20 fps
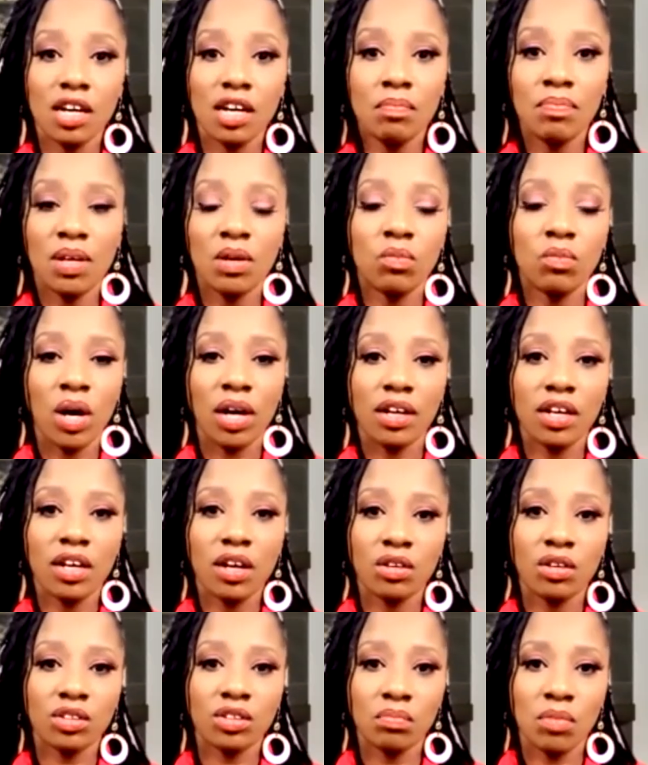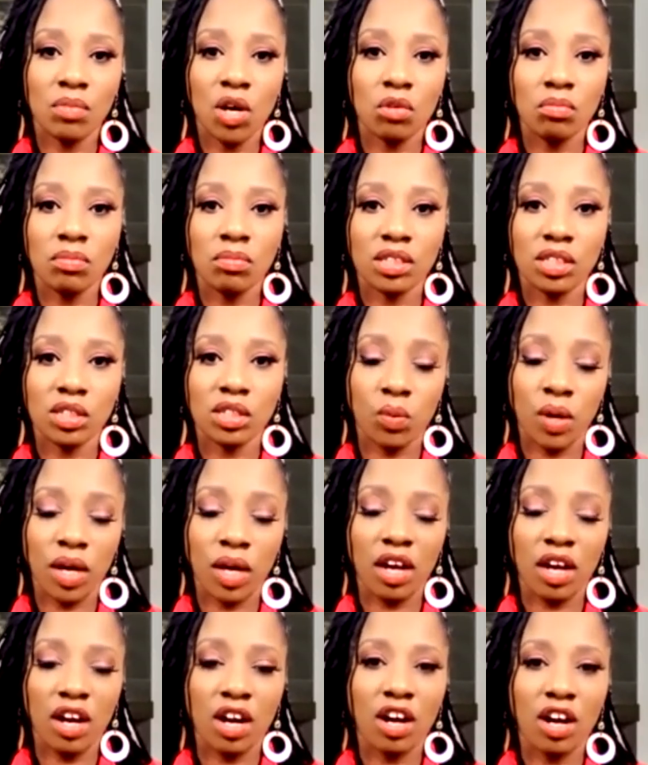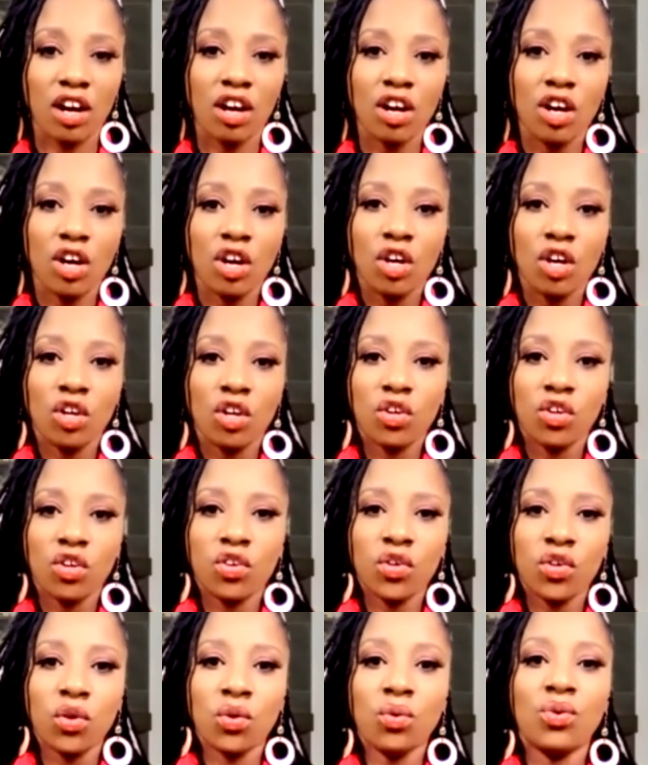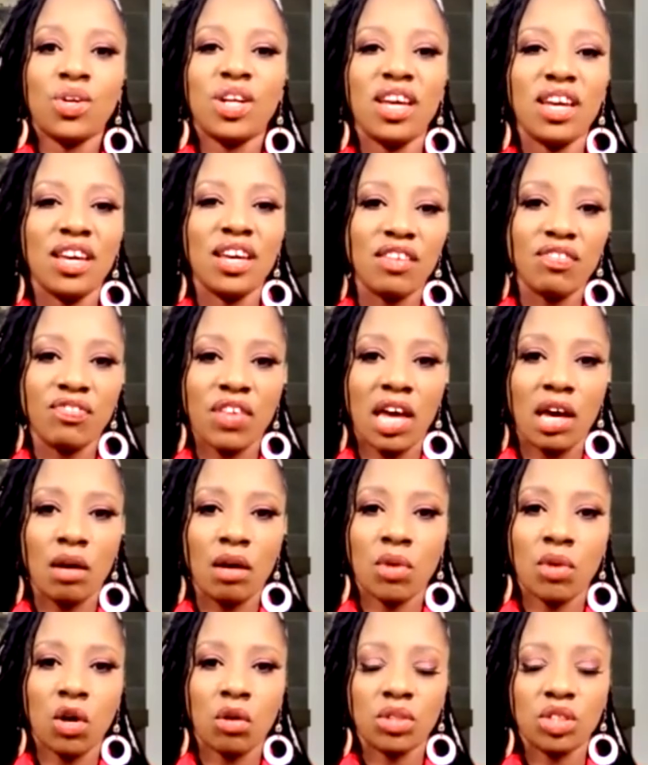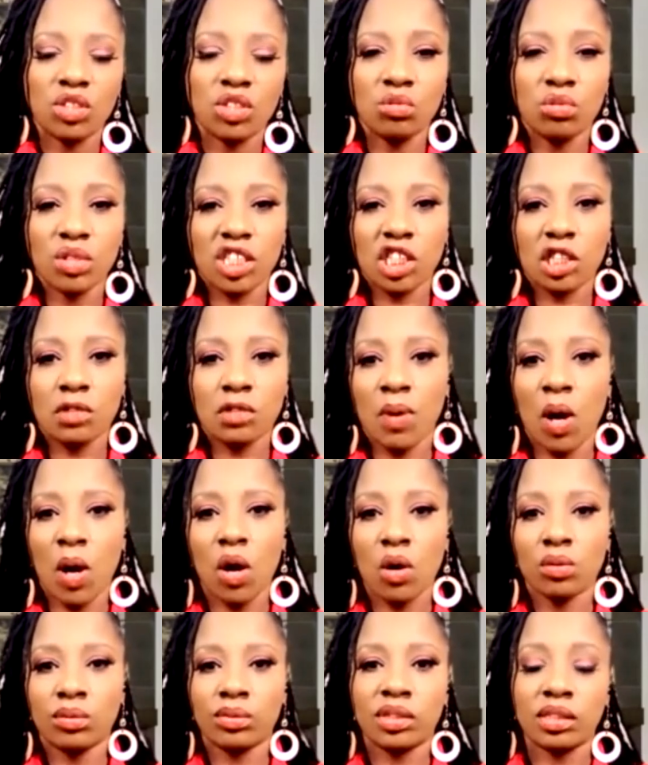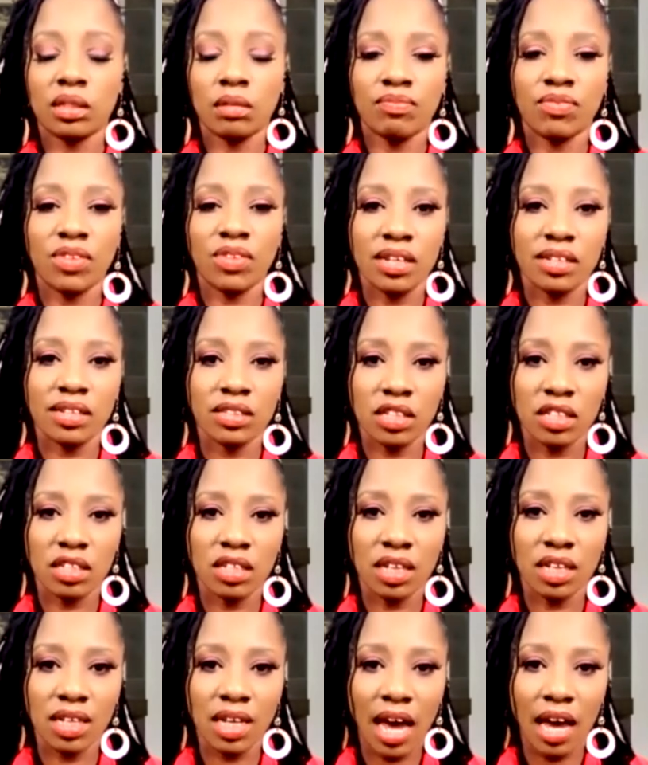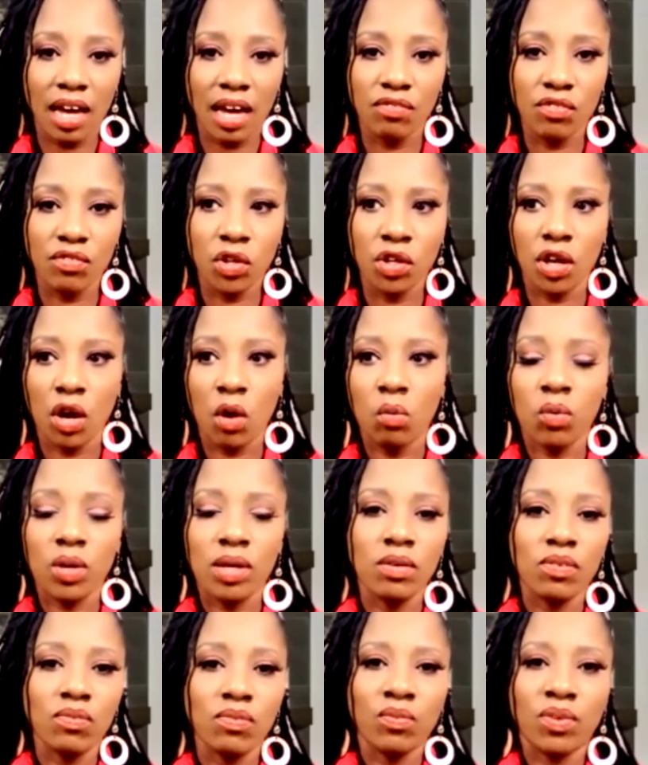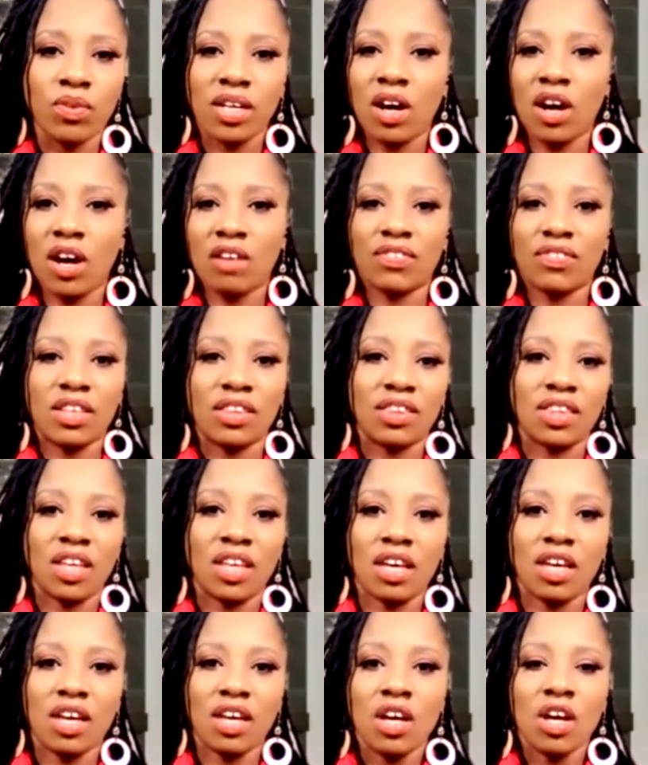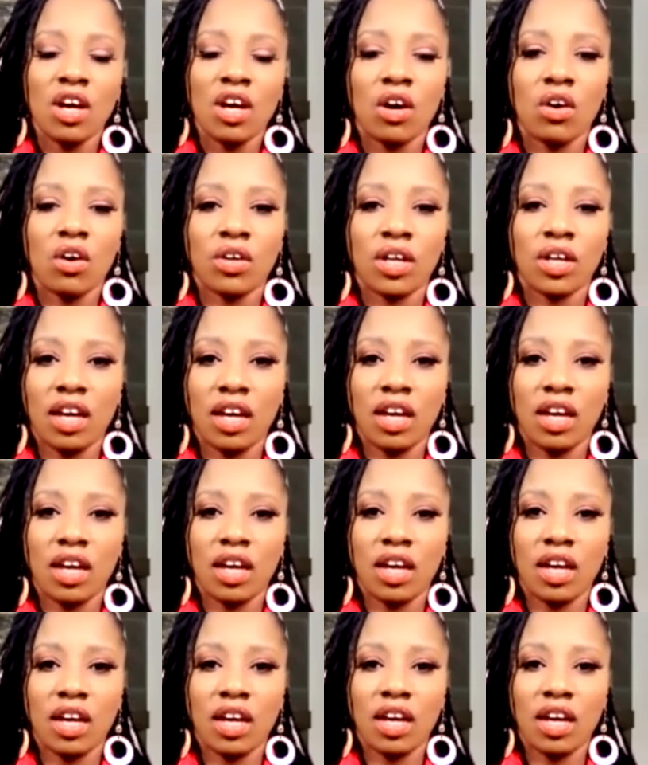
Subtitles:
could be one of those moments where you needed that moment to expose some things in your life. You know, we often think, okay,